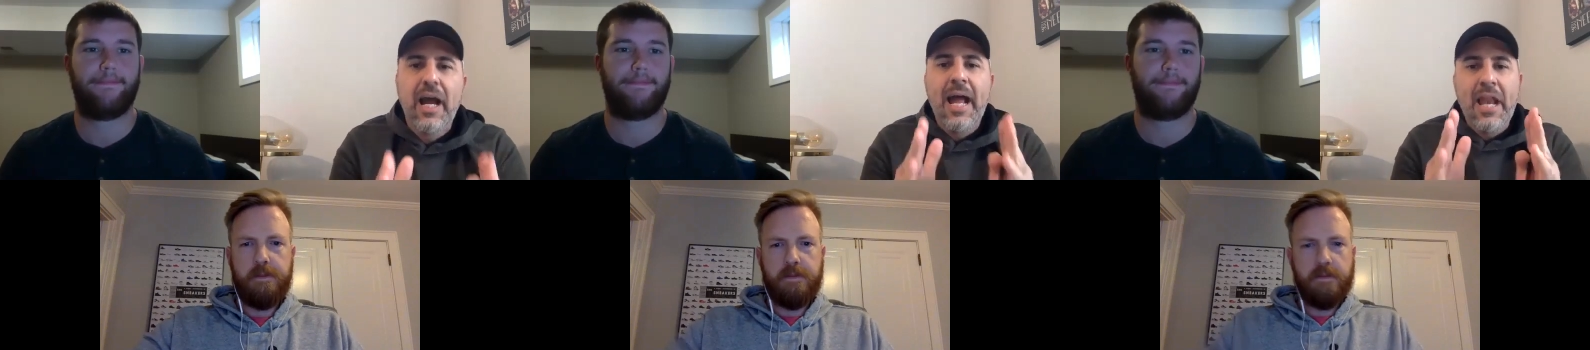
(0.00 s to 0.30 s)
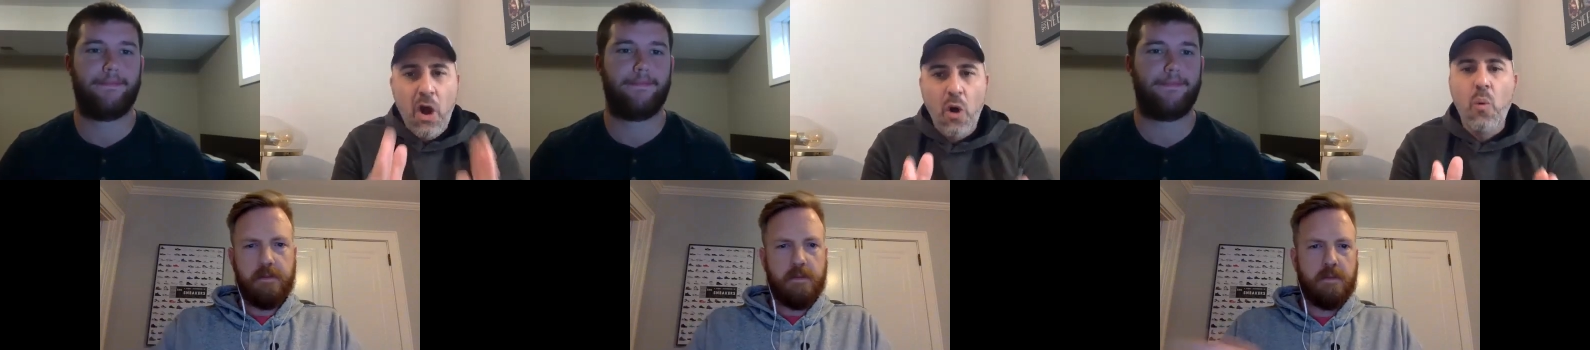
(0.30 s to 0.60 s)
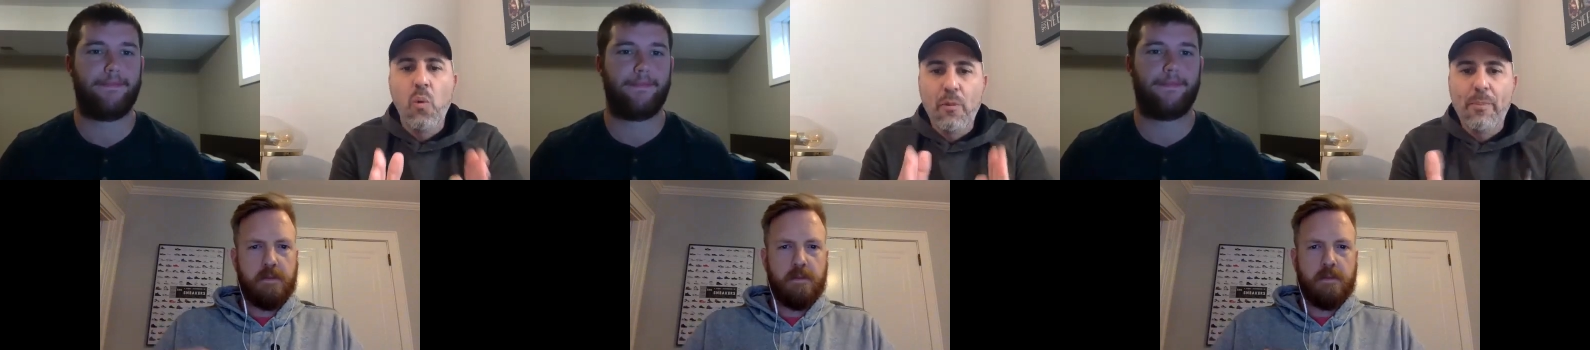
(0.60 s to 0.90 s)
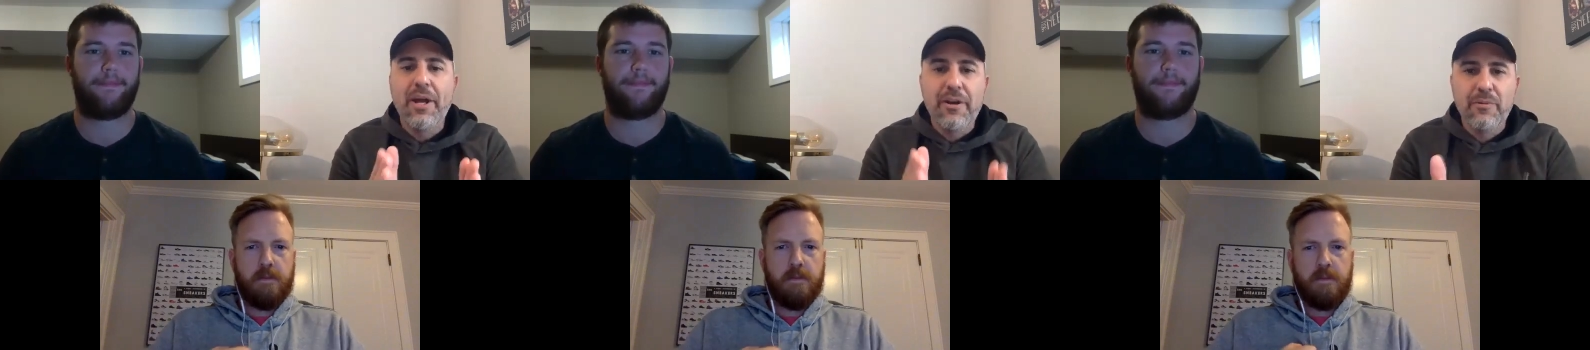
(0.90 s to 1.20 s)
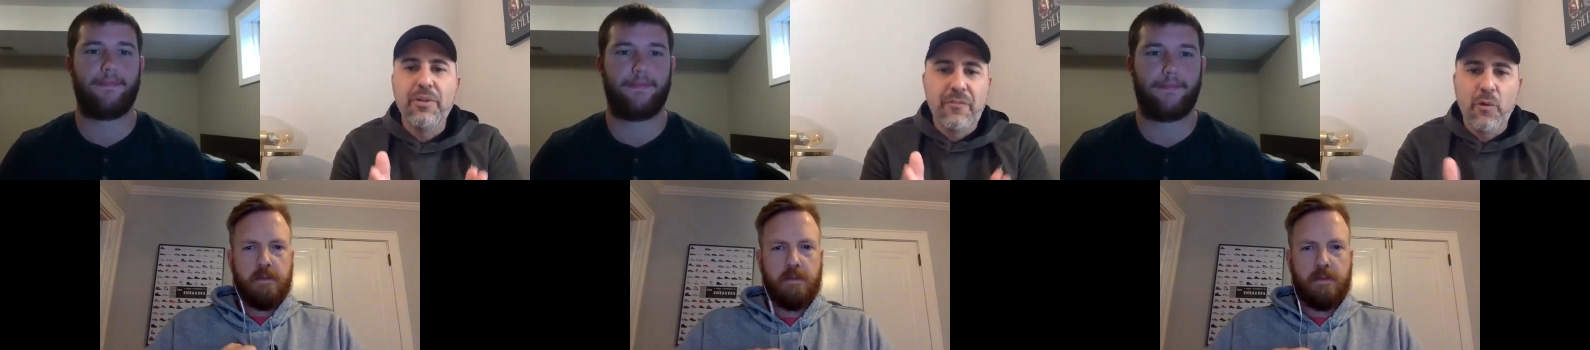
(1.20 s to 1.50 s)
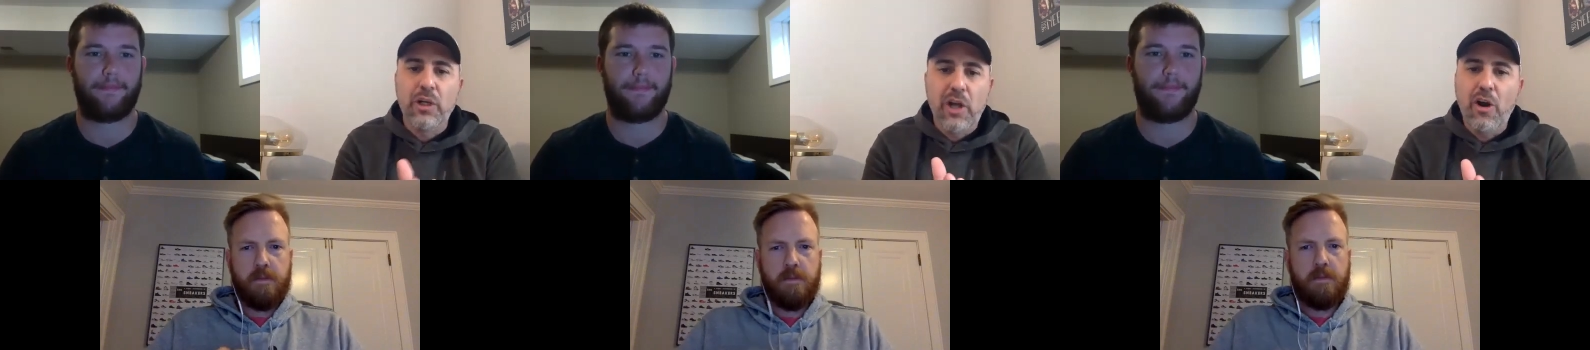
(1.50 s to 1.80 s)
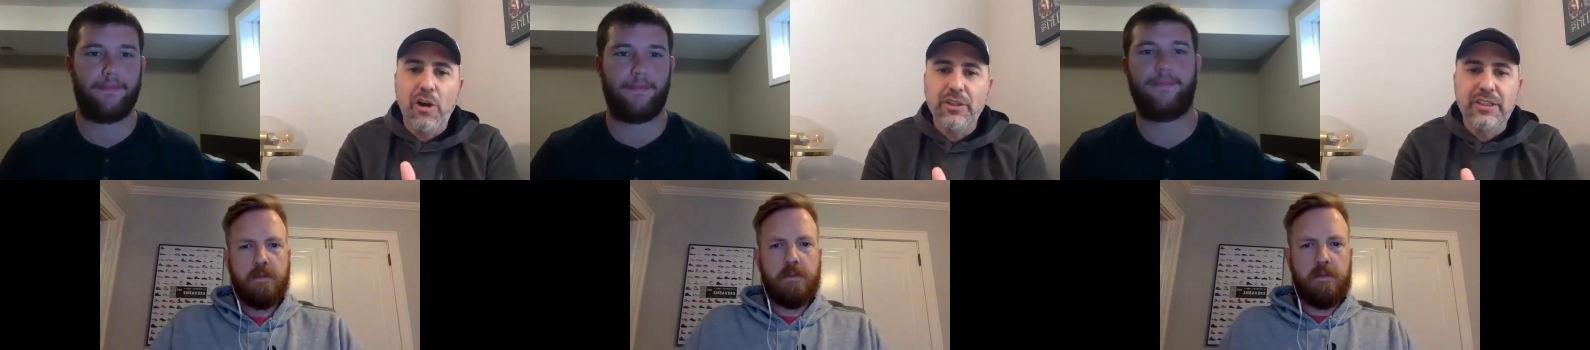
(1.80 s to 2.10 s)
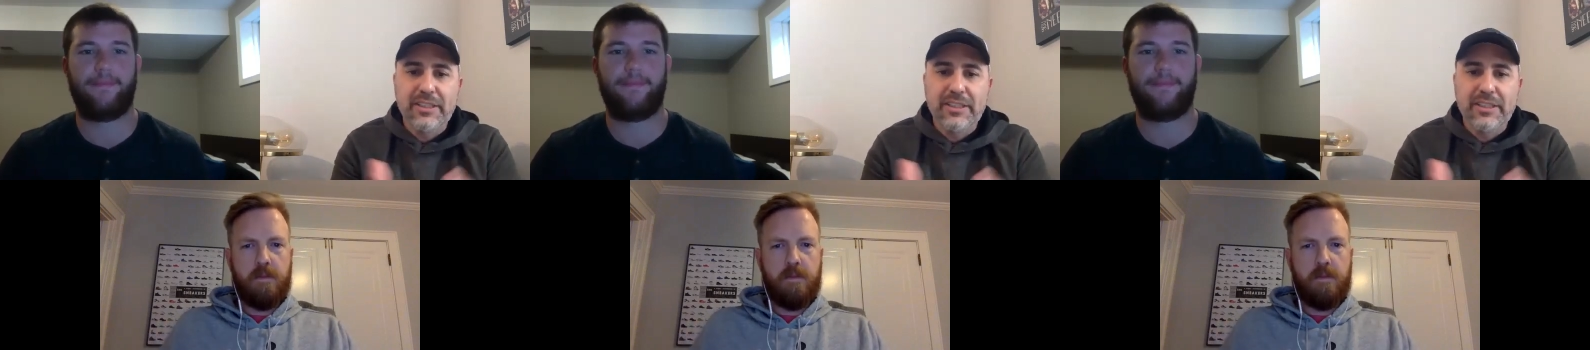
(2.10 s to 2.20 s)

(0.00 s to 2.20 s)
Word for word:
Speaker 1: I know we're better with four guards.